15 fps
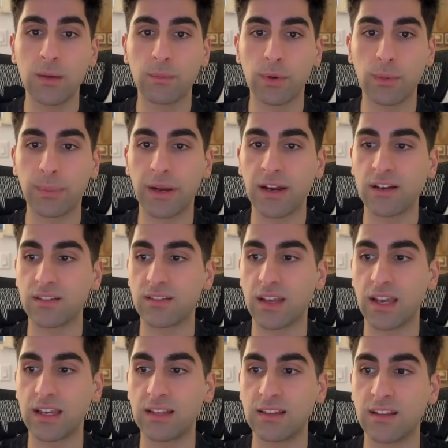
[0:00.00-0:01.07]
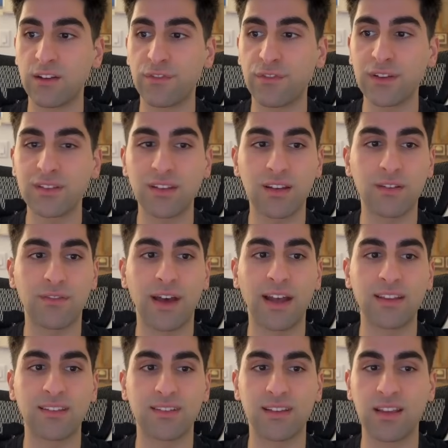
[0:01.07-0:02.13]
prepares a different
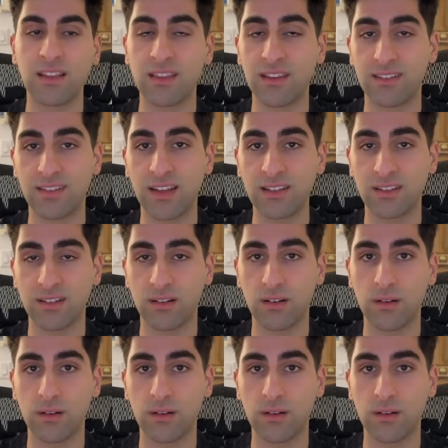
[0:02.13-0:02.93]
advance in the center.